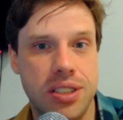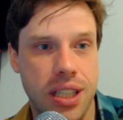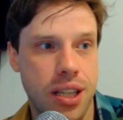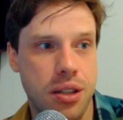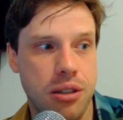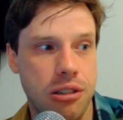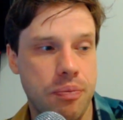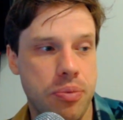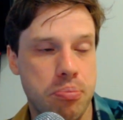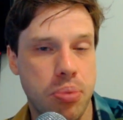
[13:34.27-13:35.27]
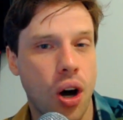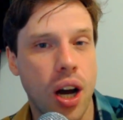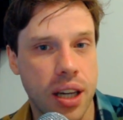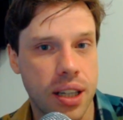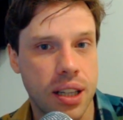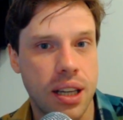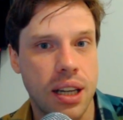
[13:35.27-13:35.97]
in your pocket.